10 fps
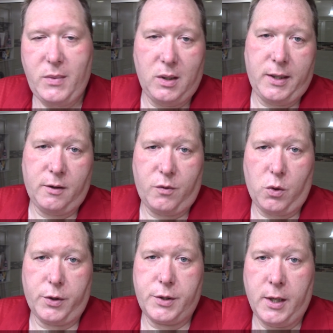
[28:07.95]
And of
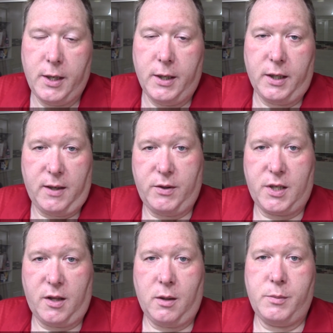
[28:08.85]
course, give us
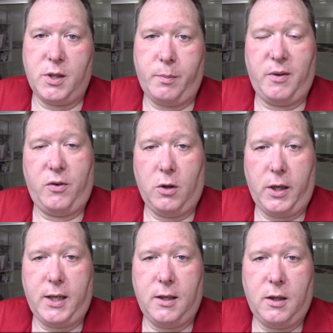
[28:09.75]
a thumbs up if you
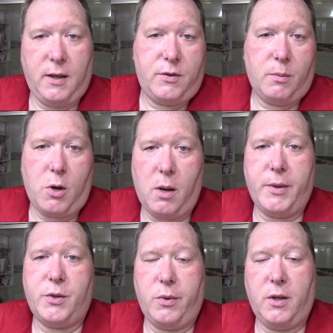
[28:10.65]
like it, and leave some
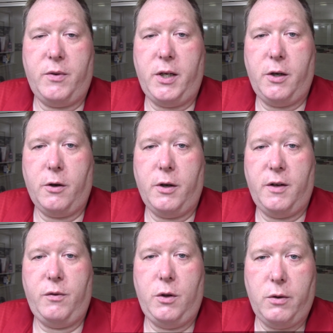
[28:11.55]
comments. We'd love to hear
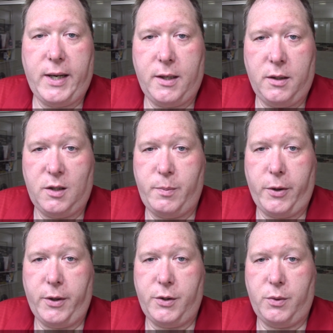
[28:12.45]
if you had an
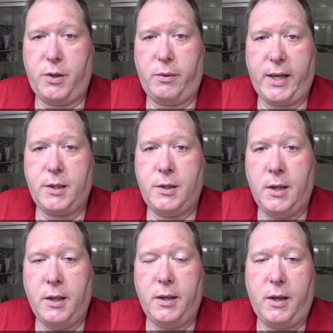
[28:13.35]
experience with the Rex
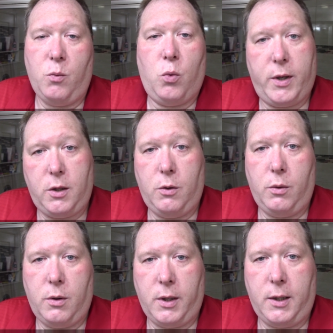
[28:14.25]
and what you
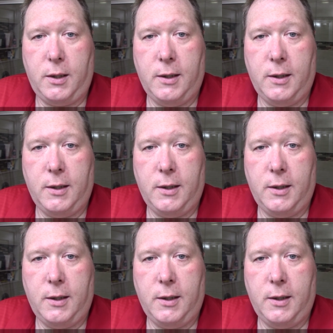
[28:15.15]
think.